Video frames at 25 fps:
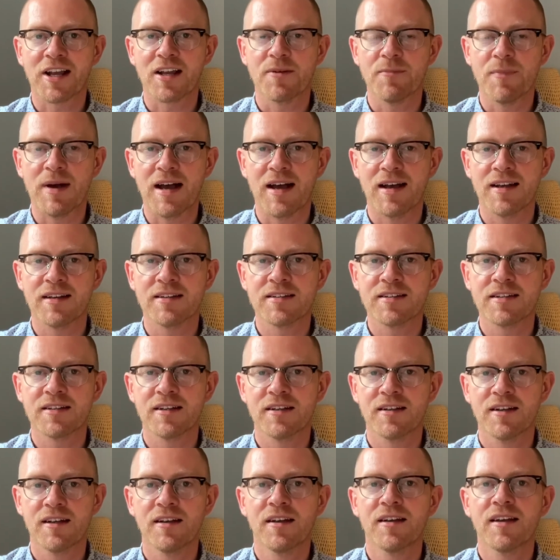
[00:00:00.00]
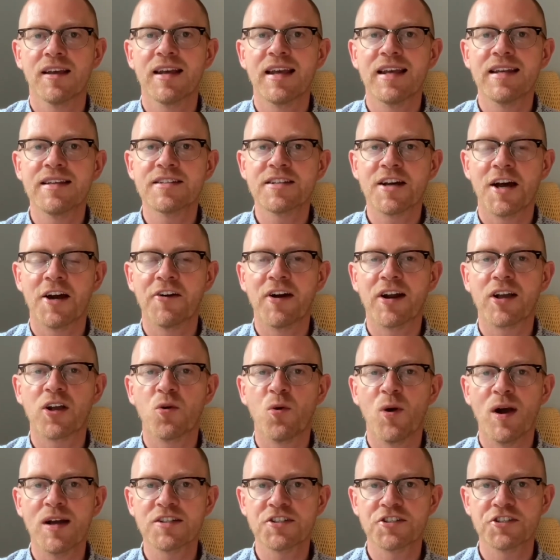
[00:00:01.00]
command, indirect
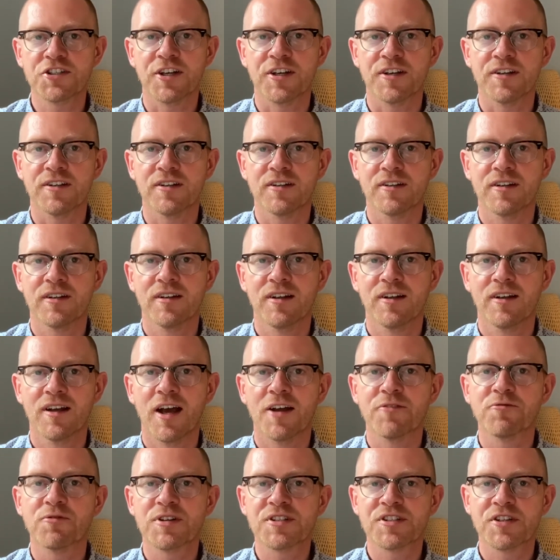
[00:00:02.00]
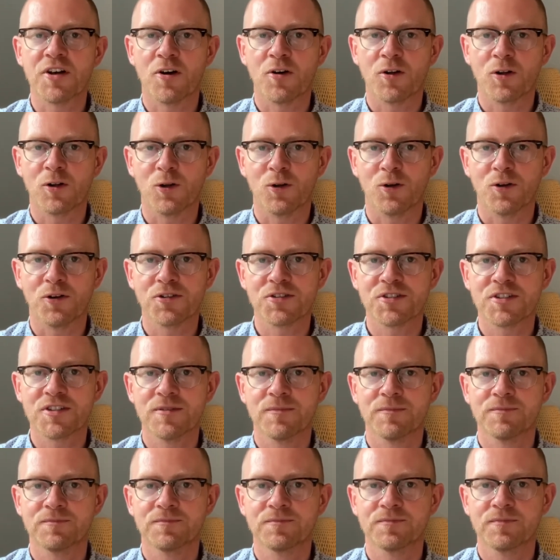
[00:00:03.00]
question, and result clause.
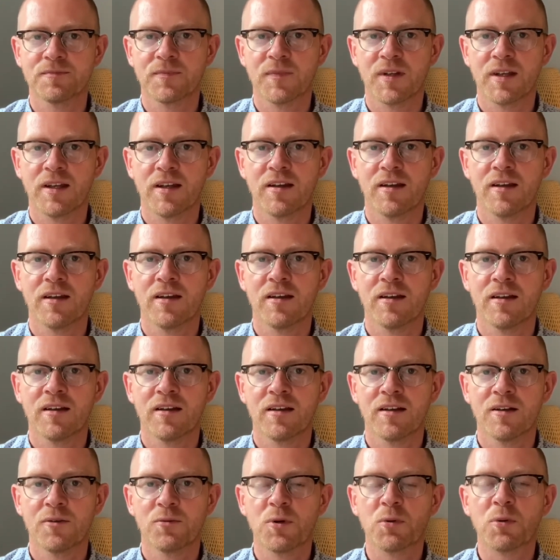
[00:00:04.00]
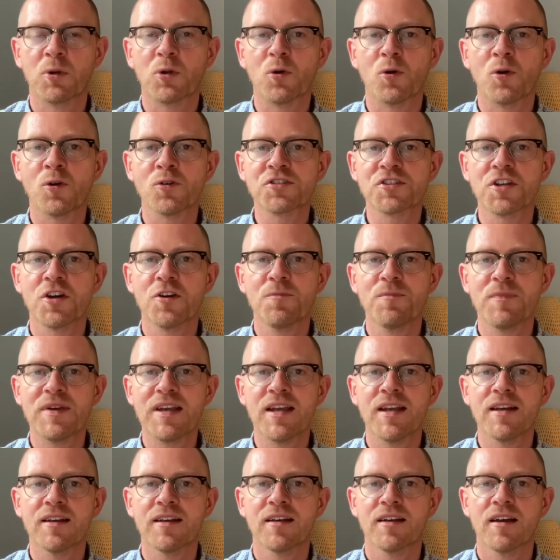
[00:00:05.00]
We will also
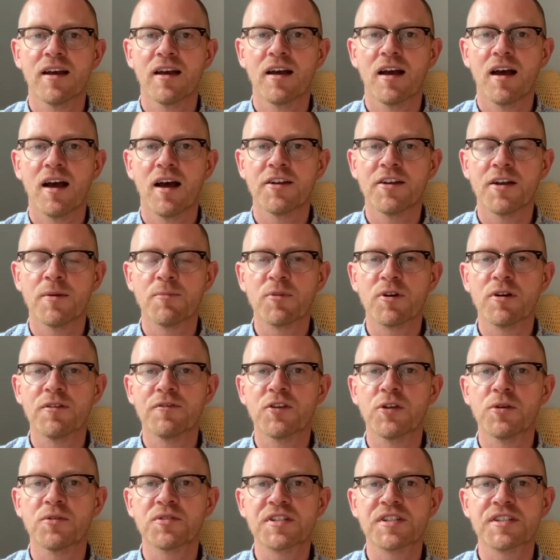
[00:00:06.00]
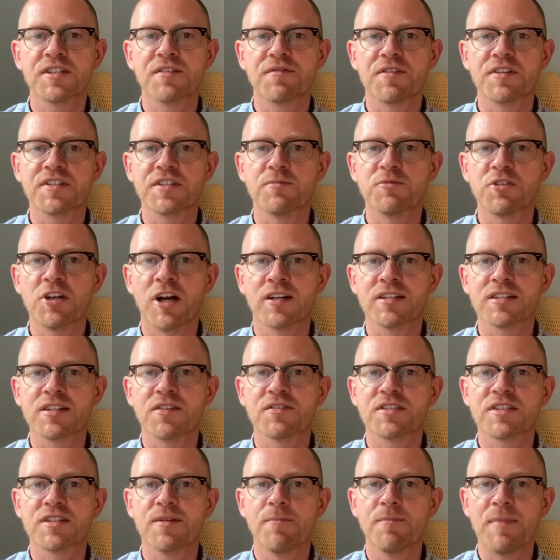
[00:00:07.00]
meet a number of uses of the subjunctive
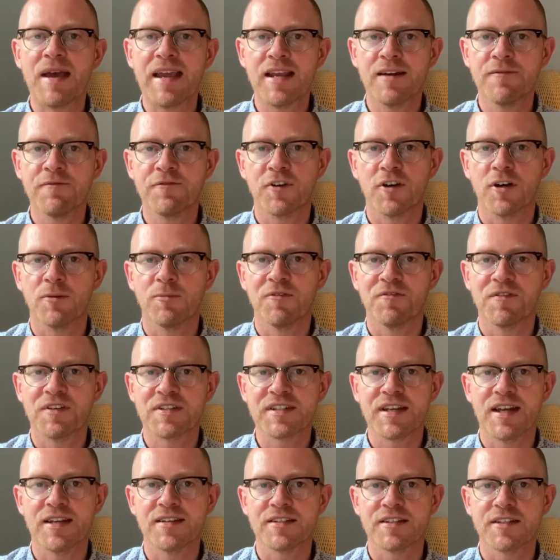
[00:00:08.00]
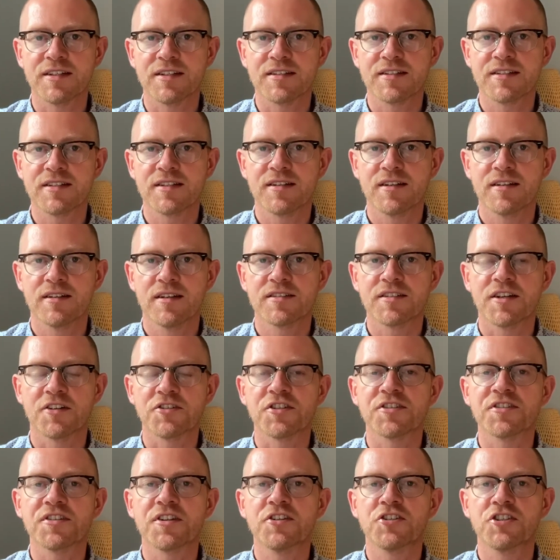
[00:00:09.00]
as the main verb of the sentence,
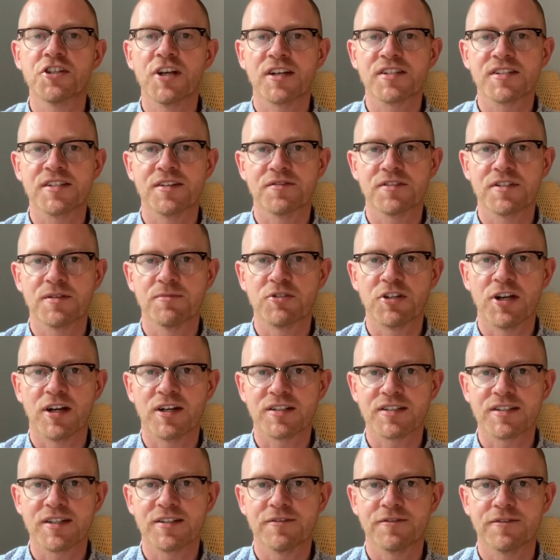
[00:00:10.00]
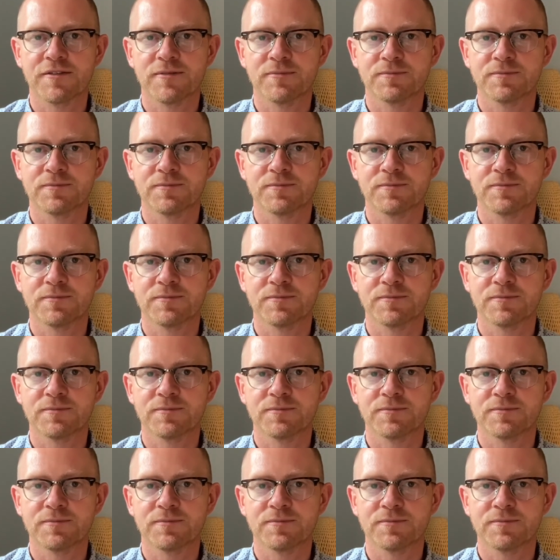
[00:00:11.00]
such as the jussive subjunctive.